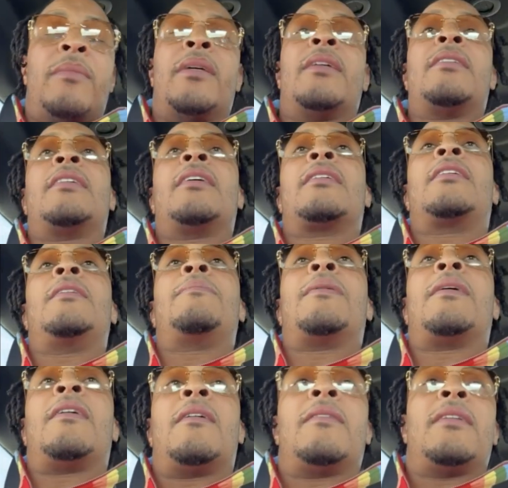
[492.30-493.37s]
Man, just
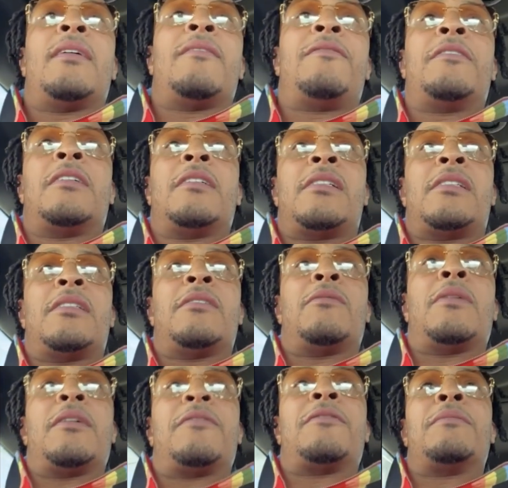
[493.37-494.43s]
keep all that shit
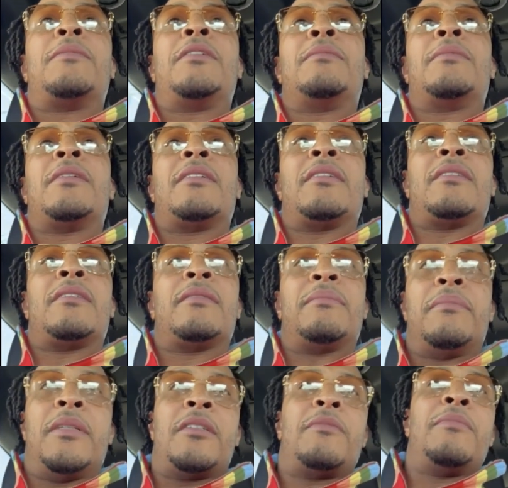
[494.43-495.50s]
away from me,
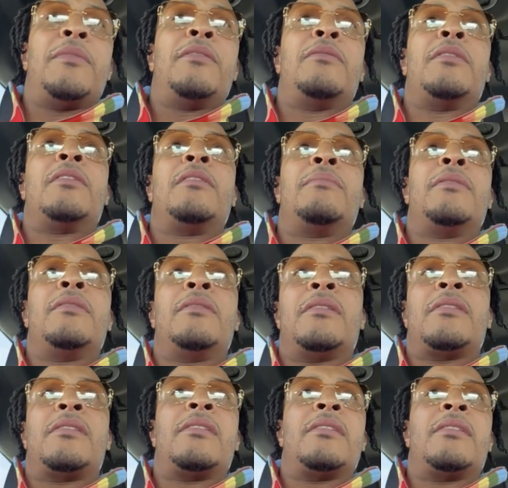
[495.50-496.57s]
man. Miss me with the
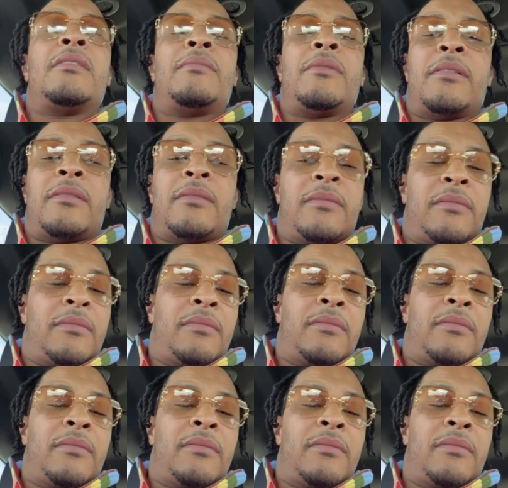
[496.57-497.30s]
bullshit, bro.